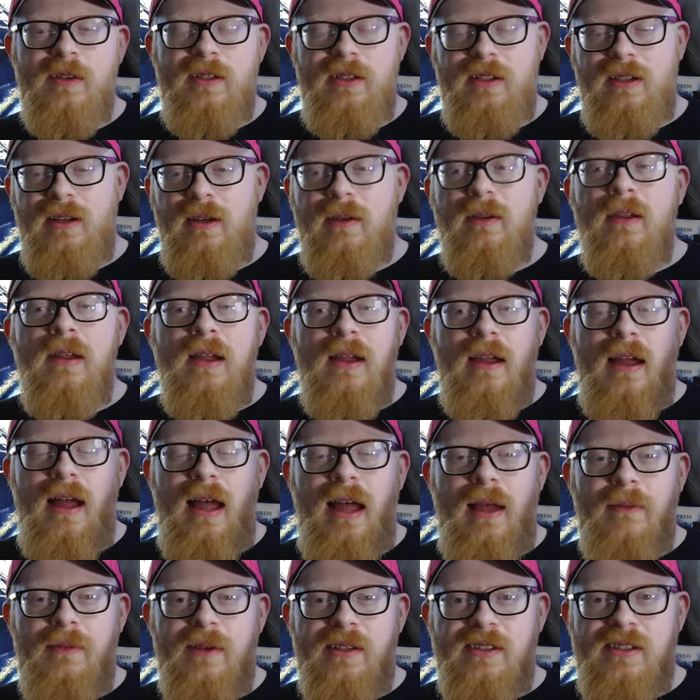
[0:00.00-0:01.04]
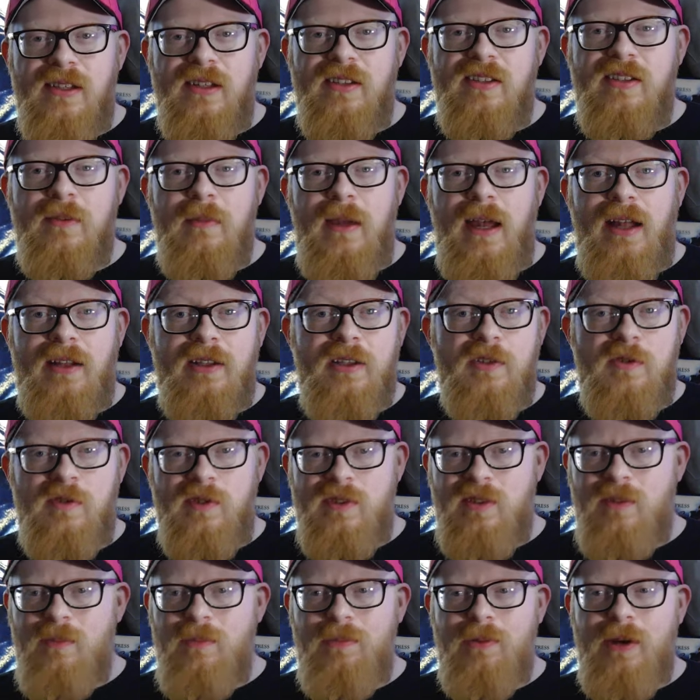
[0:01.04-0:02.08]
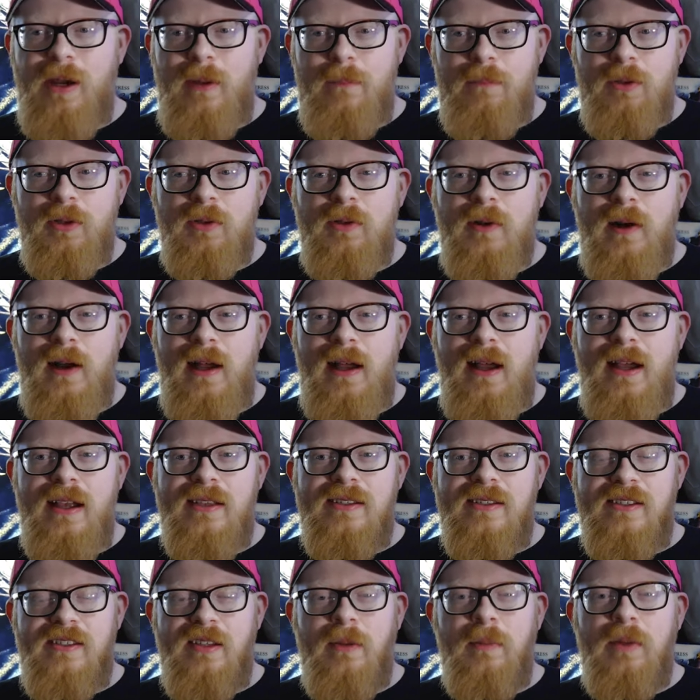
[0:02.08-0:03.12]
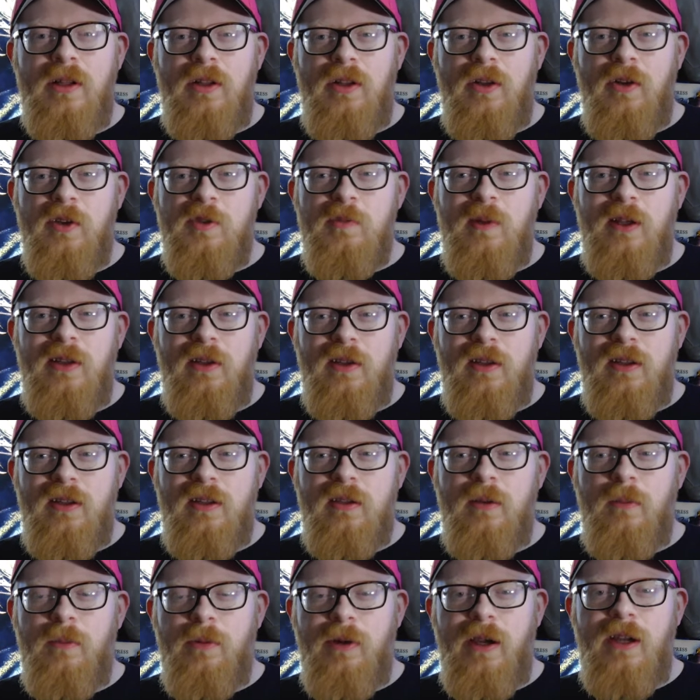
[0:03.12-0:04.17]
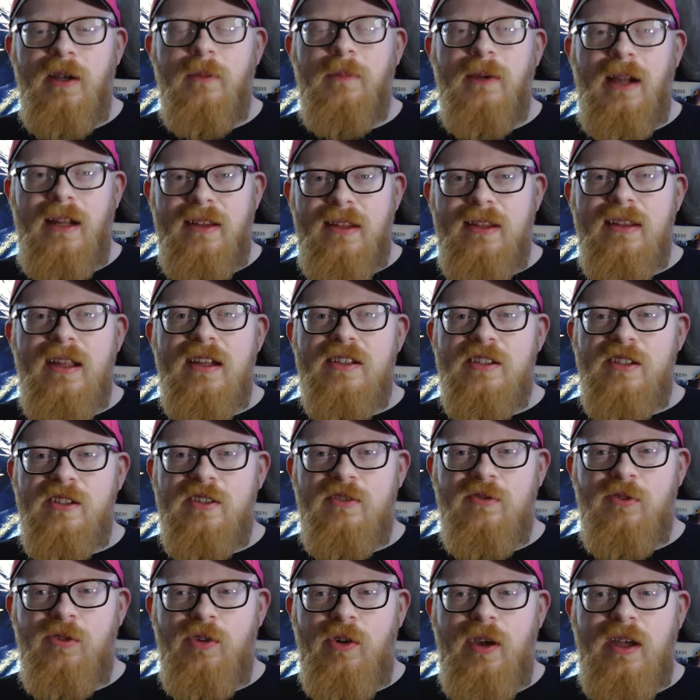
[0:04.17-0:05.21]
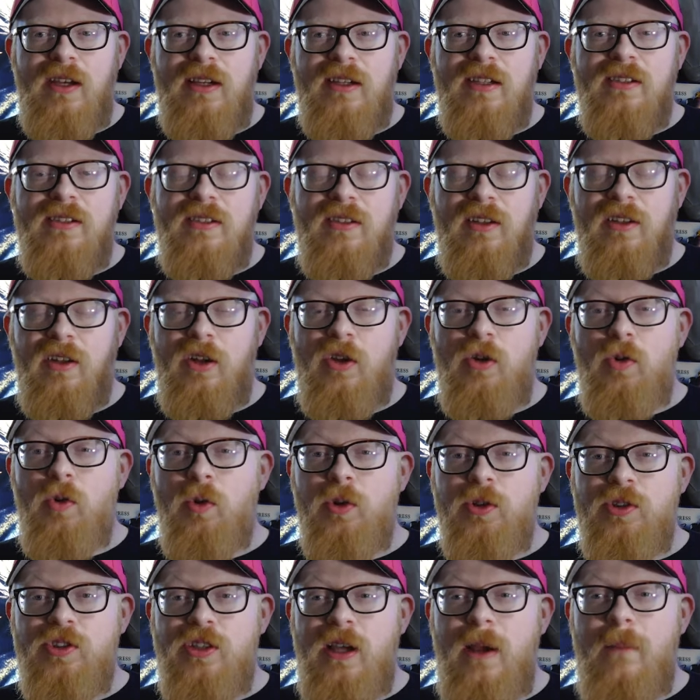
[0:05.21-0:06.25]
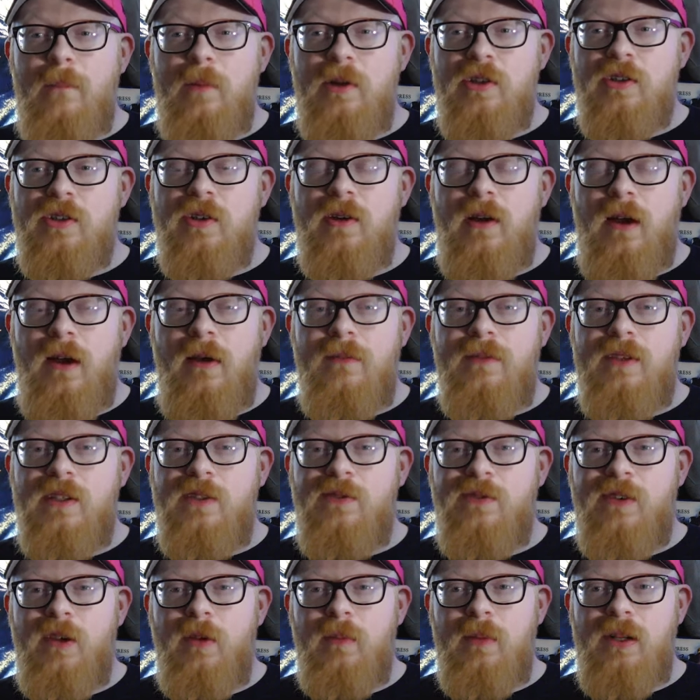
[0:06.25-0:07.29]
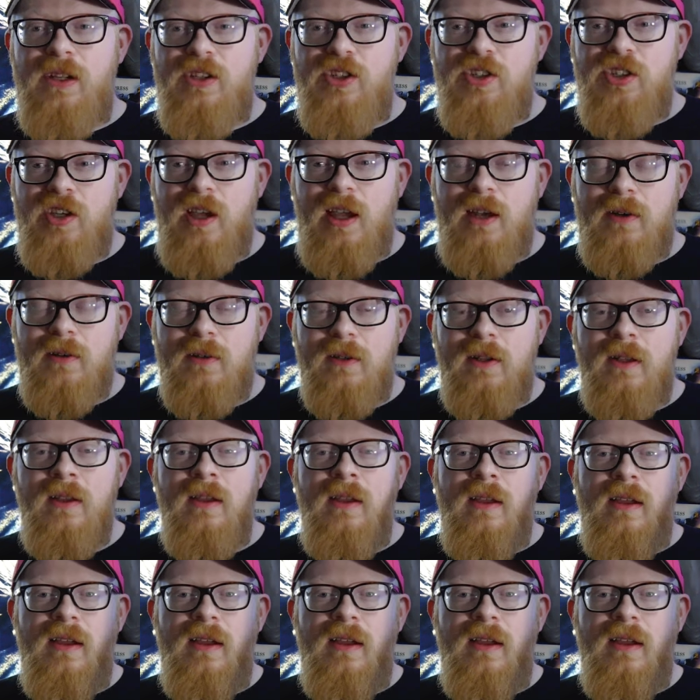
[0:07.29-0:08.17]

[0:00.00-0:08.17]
You know, obviously there's some actors with some bright blue eyes, and some of the clothes might look a little brighter, but I think that's just credited to the cooler temperature of this film in general.